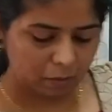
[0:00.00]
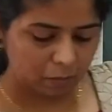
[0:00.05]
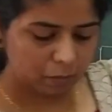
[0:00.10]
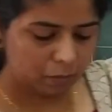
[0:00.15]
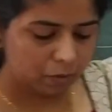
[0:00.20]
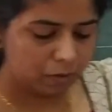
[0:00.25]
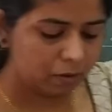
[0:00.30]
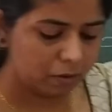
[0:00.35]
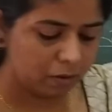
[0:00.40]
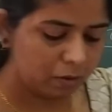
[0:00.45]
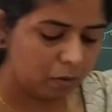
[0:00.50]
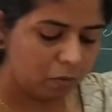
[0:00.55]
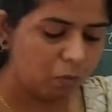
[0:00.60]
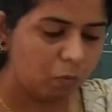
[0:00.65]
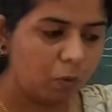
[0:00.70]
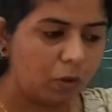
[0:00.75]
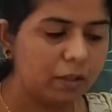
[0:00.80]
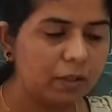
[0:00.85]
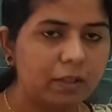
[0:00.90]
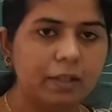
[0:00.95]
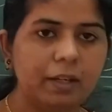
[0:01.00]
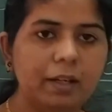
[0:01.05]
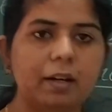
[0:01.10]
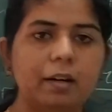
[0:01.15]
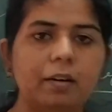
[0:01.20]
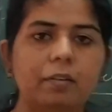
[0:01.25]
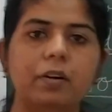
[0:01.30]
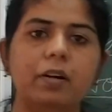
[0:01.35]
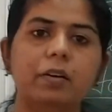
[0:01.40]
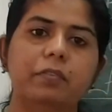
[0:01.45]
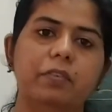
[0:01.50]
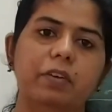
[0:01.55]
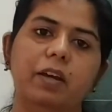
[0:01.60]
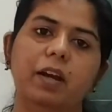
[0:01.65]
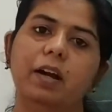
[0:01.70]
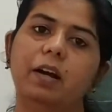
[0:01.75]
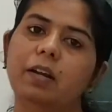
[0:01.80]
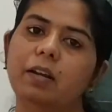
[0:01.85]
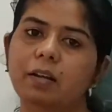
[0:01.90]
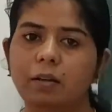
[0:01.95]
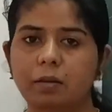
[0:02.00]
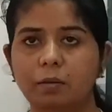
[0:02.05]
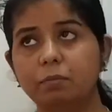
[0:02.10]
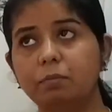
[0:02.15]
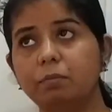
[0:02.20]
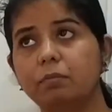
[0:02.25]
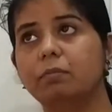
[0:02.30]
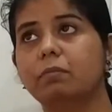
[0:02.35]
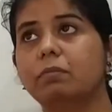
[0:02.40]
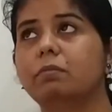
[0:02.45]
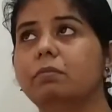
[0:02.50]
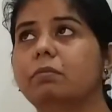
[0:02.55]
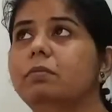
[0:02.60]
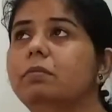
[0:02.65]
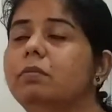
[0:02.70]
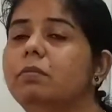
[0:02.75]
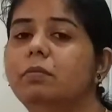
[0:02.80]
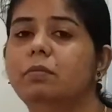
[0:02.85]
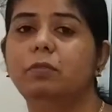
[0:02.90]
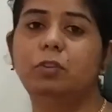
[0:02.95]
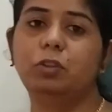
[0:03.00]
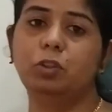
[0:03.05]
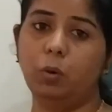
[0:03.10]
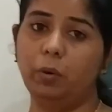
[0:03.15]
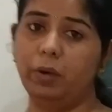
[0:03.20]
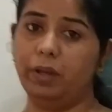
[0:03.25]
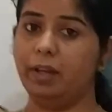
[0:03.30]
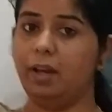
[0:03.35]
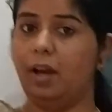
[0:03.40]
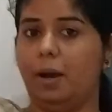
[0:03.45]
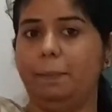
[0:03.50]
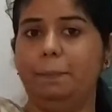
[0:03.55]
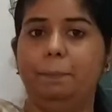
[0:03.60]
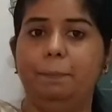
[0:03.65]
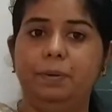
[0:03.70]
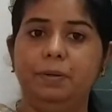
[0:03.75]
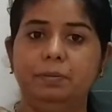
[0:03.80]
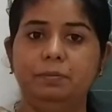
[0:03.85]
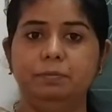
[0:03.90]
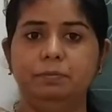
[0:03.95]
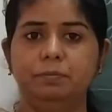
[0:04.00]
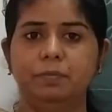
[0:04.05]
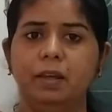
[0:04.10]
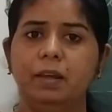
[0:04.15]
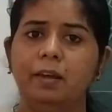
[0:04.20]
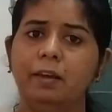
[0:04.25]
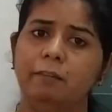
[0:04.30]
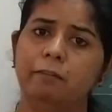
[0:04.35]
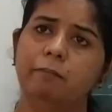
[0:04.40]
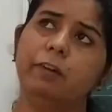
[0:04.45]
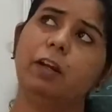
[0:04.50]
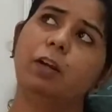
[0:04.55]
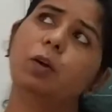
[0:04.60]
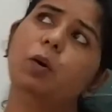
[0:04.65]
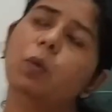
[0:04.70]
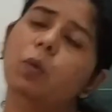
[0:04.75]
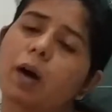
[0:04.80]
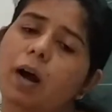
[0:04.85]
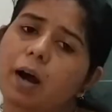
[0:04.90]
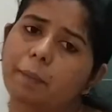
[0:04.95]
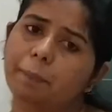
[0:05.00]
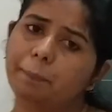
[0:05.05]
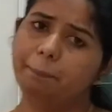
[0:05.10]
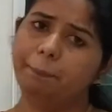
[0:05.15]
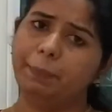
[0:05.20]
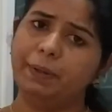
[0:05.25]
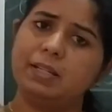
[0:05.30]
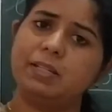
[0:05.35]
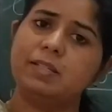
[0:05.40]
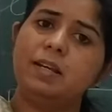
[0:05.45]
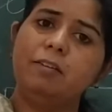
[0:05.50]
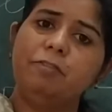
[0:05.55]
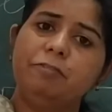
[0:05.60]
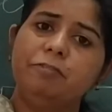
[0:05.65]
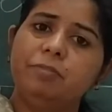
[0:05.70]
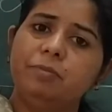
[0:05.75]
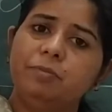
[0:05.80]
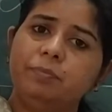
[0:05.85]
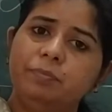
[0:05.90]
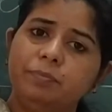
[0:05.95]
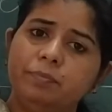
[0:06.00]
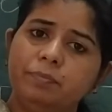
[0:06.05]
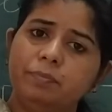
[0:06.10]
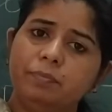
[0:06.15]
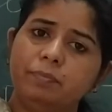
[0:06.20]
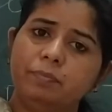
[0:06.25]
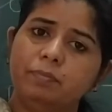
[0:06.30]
Now, whatever we are throwing up, will it go up itself?